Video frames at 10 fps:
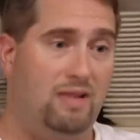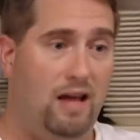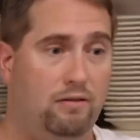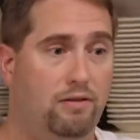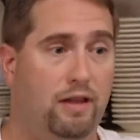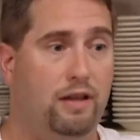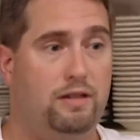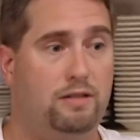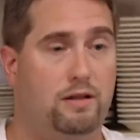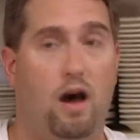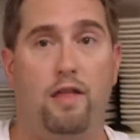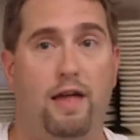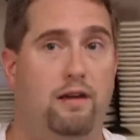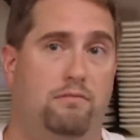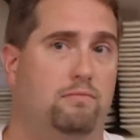I don't think it's all
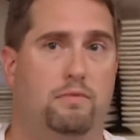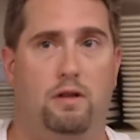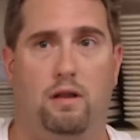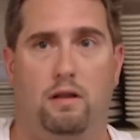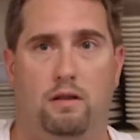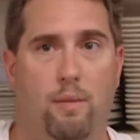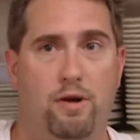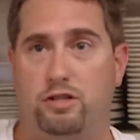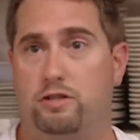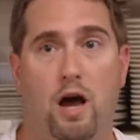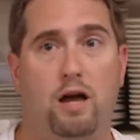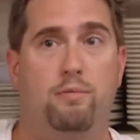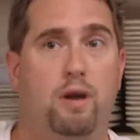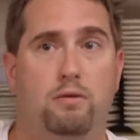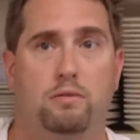that much to talk
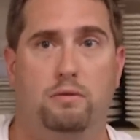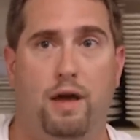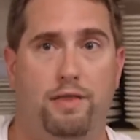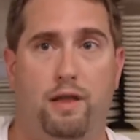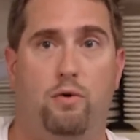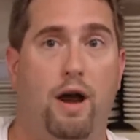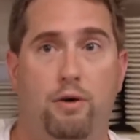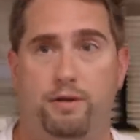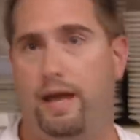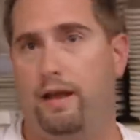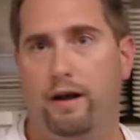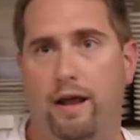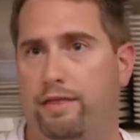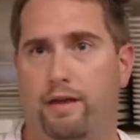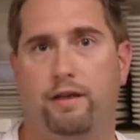about. I think we're outdated.
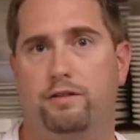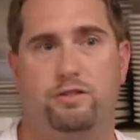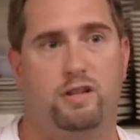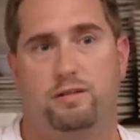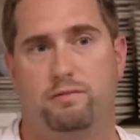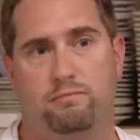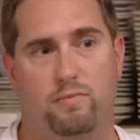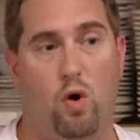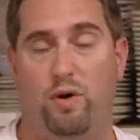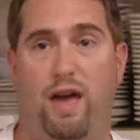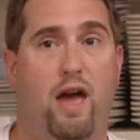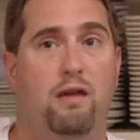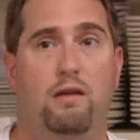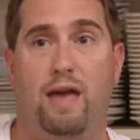I think it's just okay